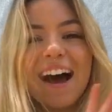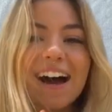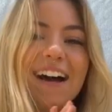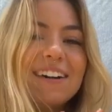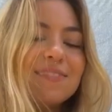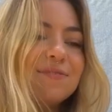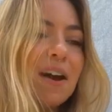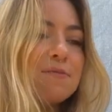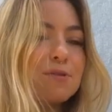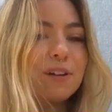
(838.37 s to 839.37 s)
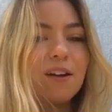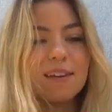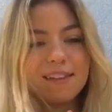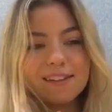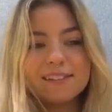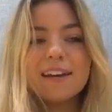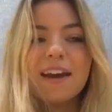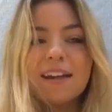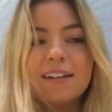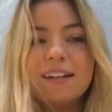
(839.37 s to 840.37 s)
I'm doing a lot of things,
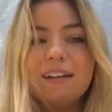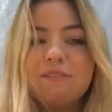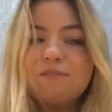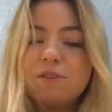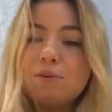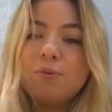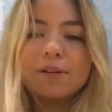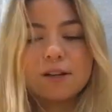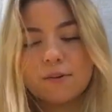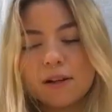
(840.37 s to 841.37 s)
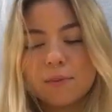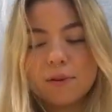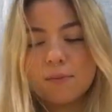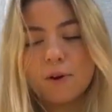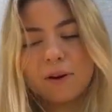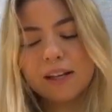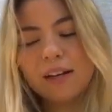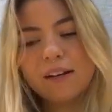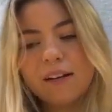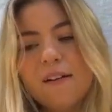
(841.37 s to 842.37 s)
and if you wish I would upload more on
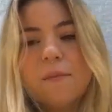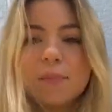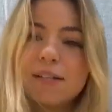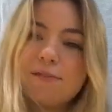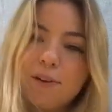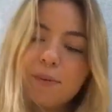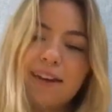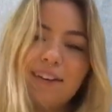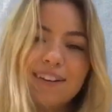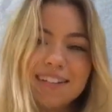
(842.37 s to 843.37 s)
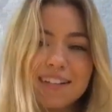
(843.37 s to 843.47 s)
here, please follow me on